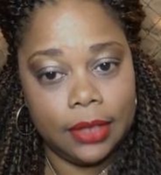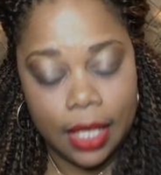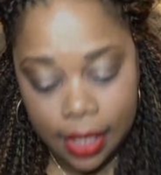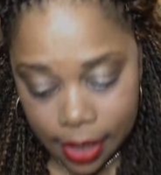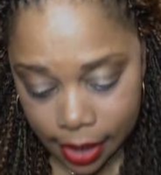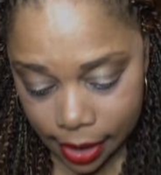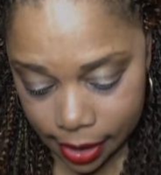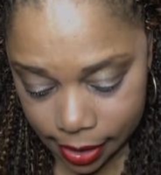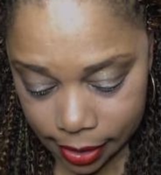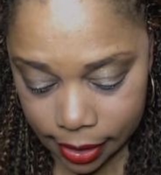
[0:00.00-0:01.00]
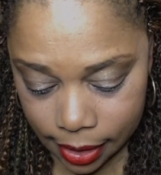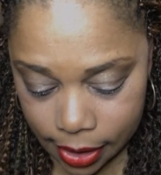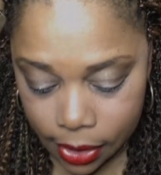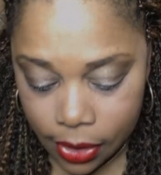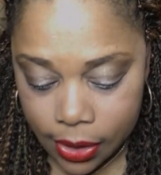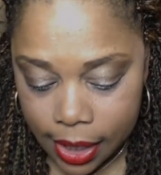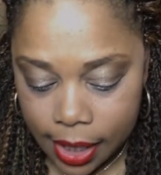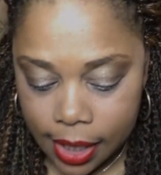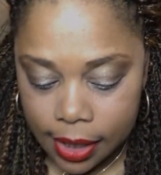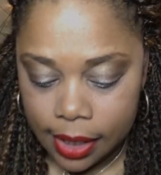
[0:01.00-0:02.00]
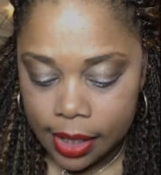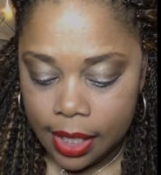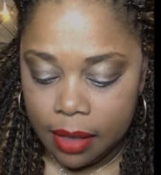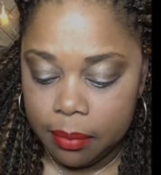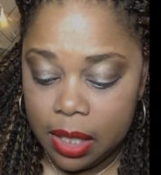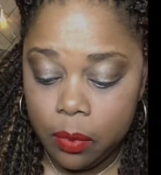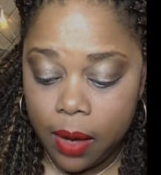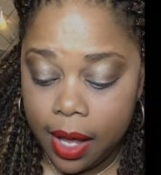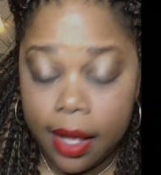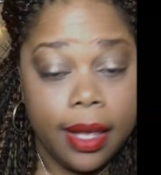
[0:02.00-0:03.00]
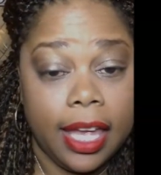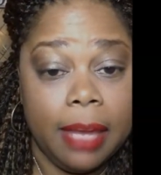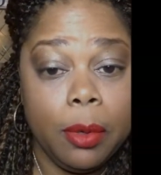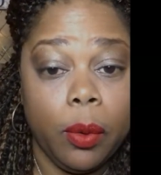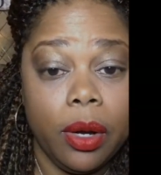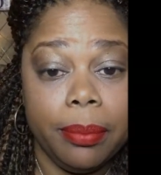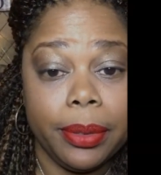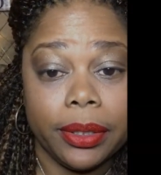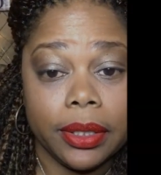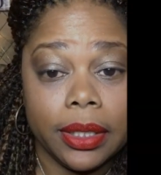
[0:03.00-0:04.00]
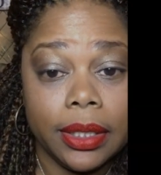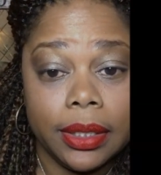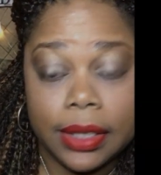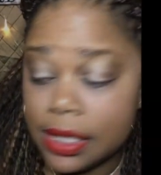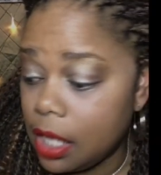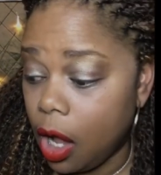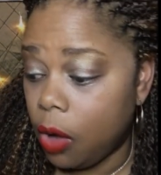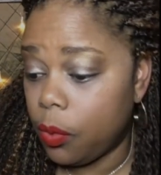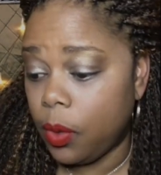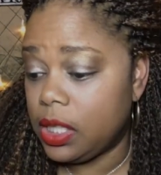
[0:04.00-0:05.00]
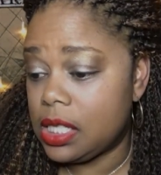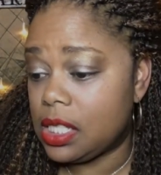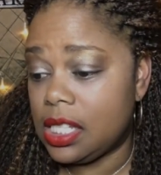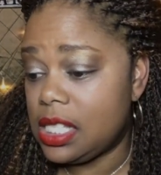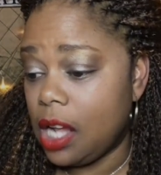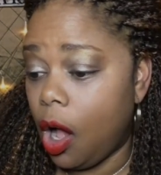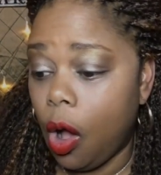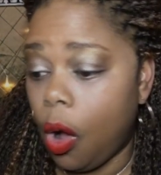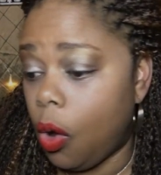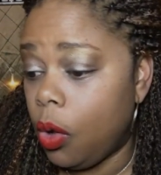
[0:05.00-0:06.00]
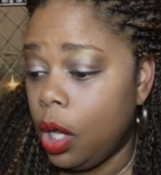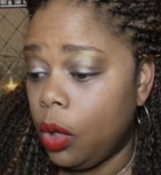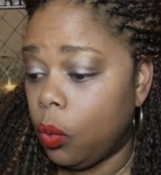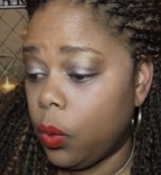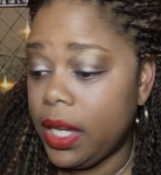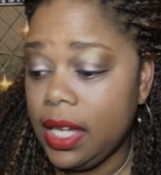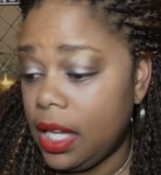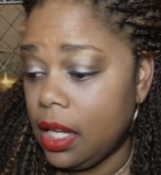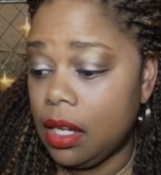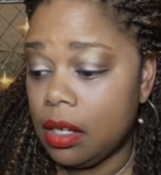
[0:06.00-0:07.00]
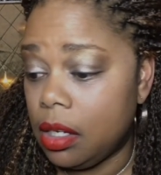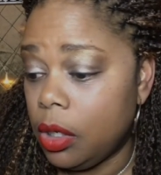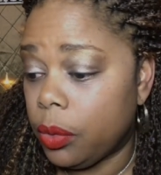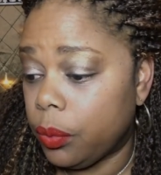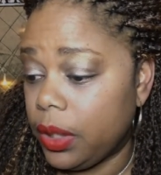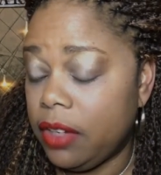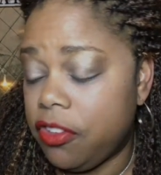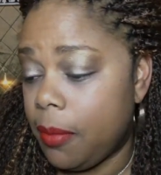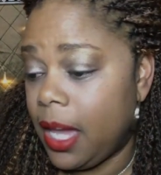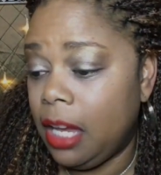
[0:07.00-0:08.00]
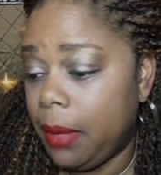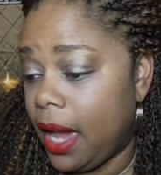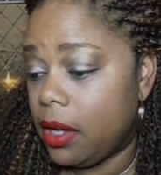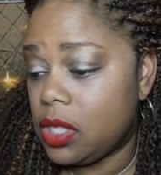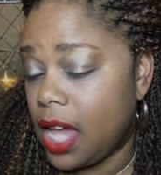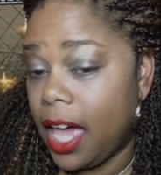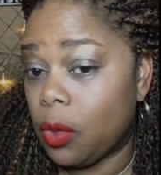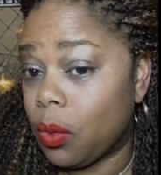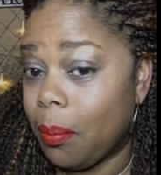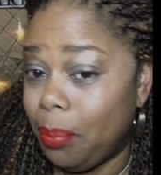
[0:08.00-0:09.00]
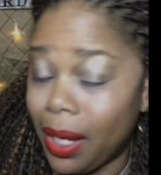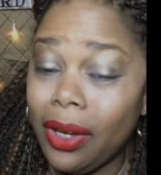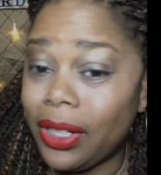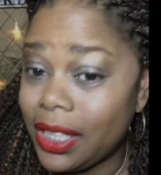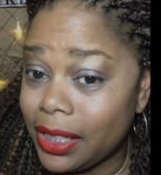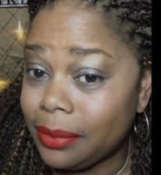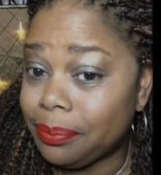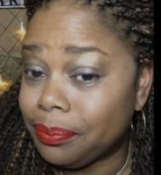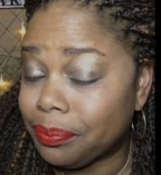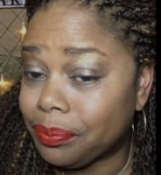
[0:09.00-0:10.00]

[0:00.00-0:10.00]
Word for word: Uh-huh. Okay. Meanwhile, Amy want her book. This all this this all we hear really from Amy outside of rebellion.